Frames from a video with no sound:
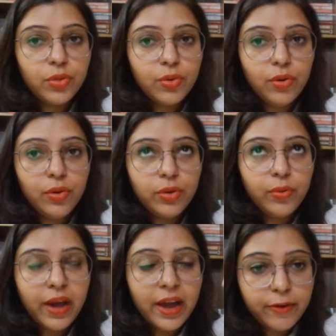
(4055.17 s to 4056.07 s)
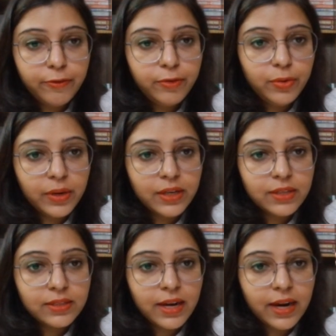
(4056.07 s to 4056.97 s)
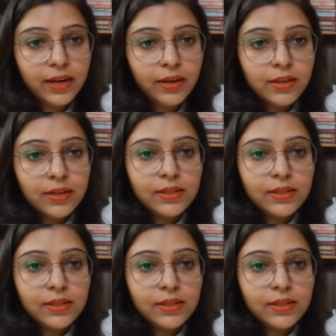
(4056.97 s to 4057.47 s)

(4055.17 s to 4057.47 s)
though you have to understand